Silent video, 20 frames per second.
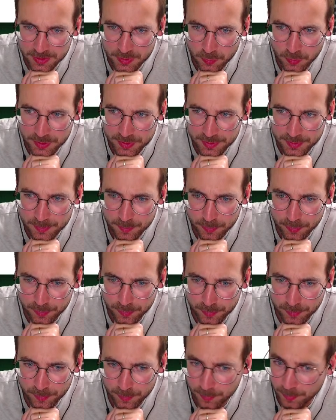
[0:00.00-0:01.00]
was
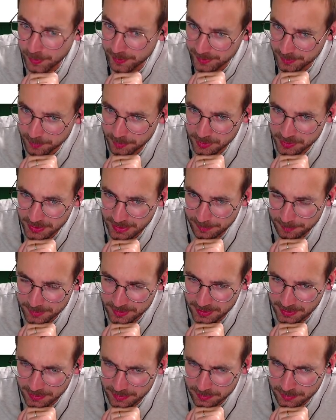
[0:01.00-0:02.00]
pretty much
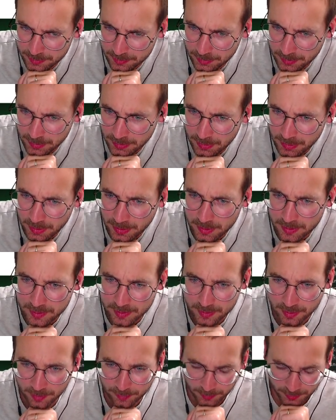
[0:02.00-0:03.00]
empty.
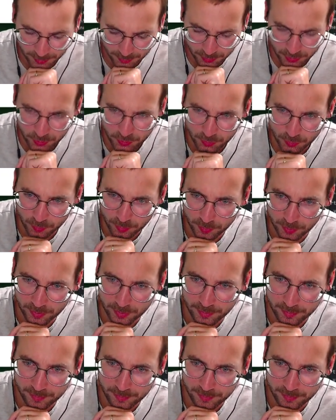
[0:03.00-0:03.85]
So I'm not sure